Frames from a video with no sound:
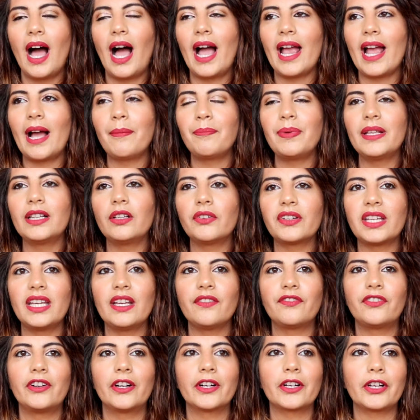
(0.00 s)
I have been
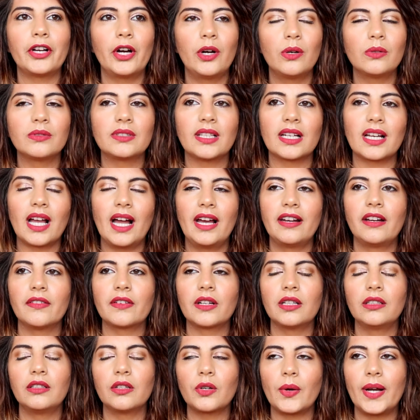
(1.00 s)
looking for a coat that kind
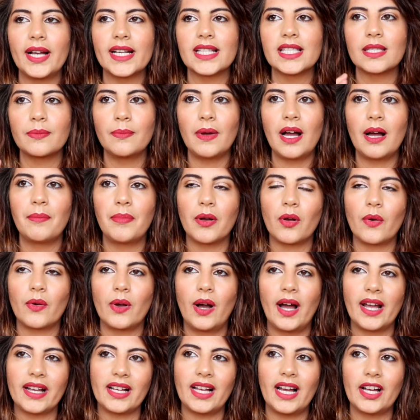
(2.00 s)
of can look quite smart but
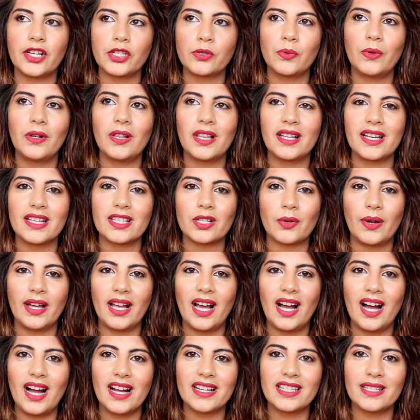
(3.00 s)
quite casual, and it's
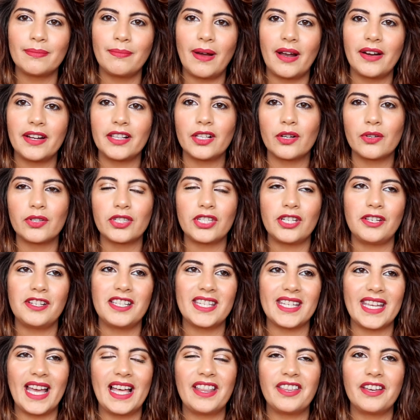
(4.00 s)
quite hard to marry those two
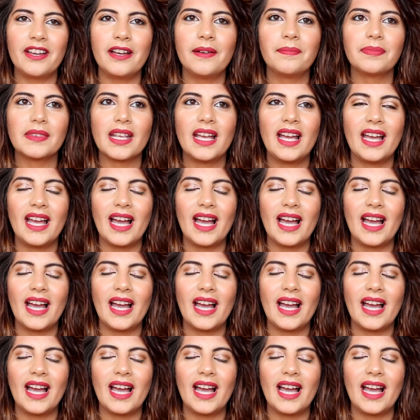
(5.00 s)
together.